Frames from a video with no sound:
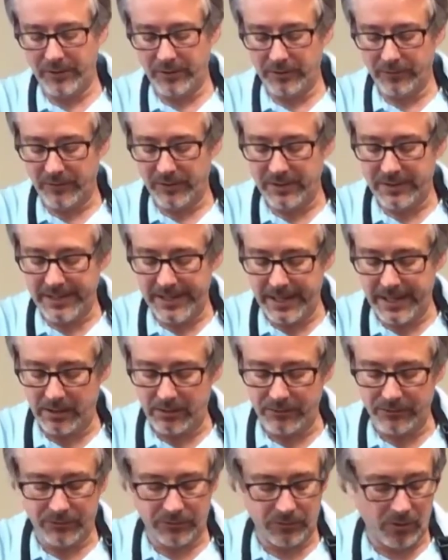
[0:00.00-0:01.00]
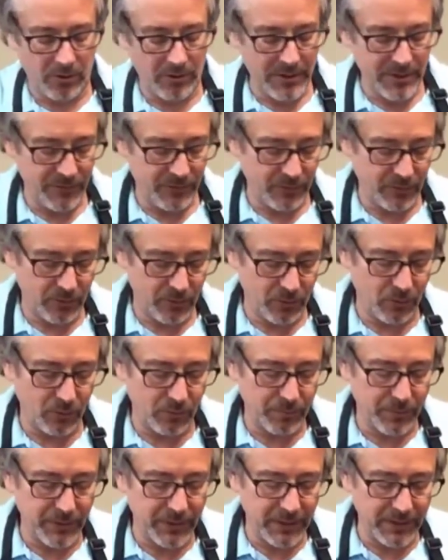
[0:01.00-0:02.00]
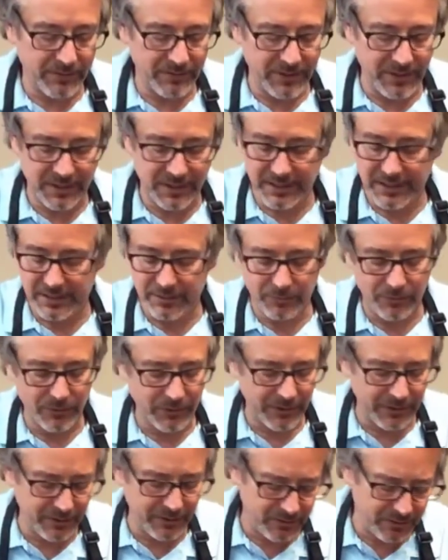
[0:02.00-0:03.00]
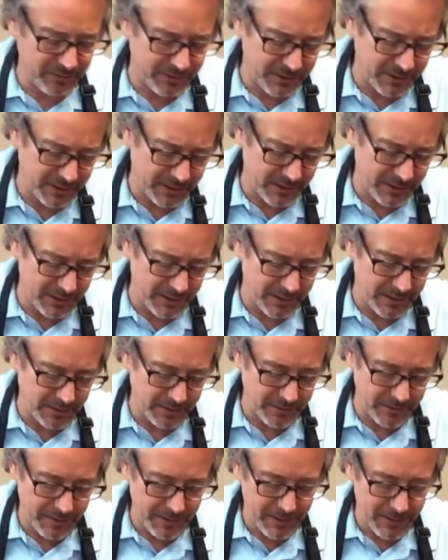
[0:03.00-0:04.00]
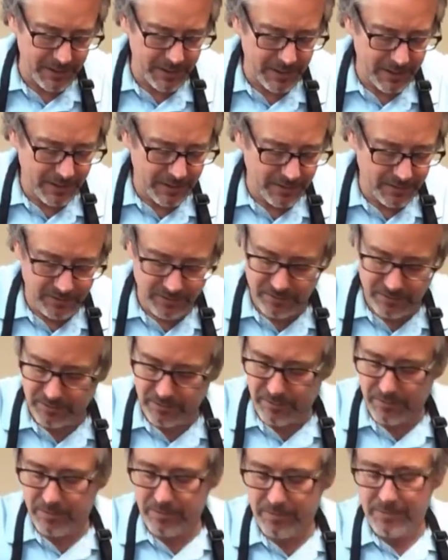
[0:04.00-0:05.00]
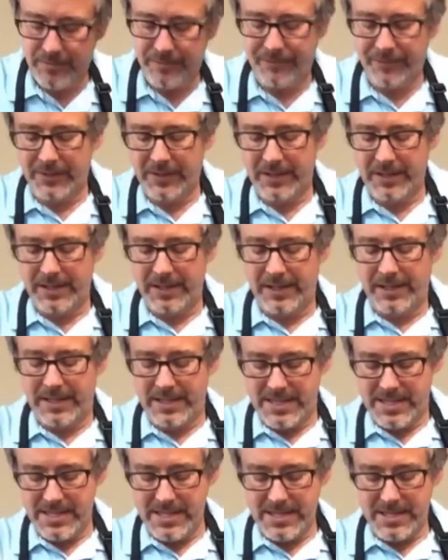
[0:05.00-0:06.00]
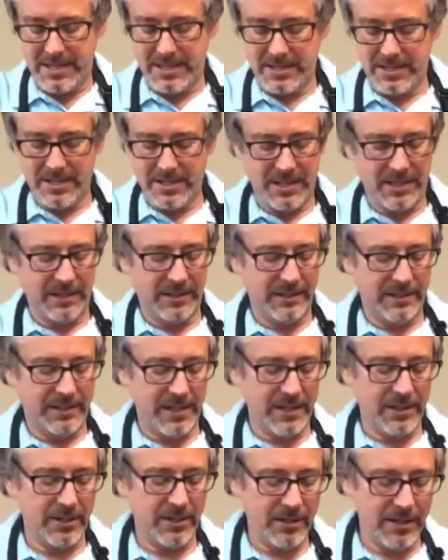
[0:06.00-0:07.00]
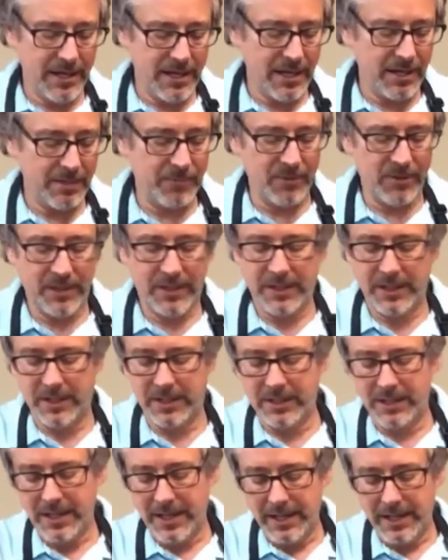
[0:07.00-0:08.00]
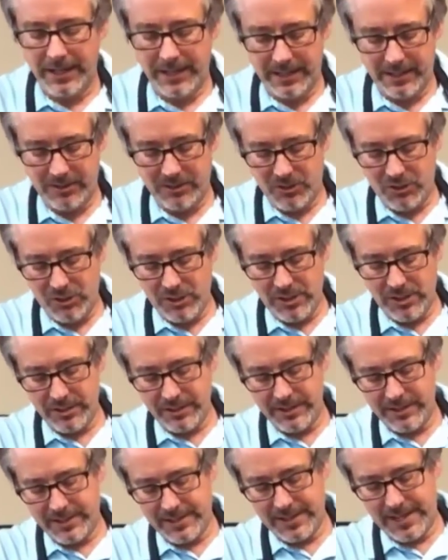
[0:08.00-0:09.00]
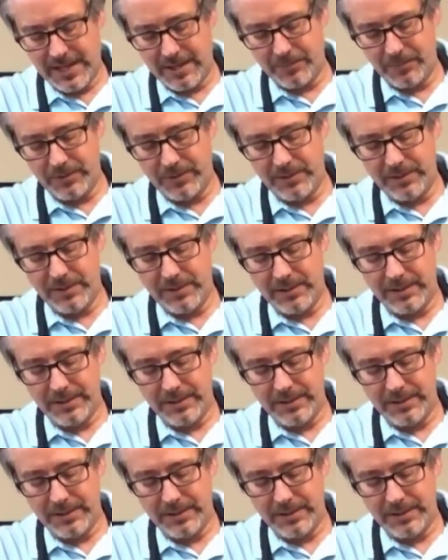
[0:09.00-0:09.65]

that the dowels are in the hole, because then it get really sticky here. So, and then take your hammer again and gently tap it,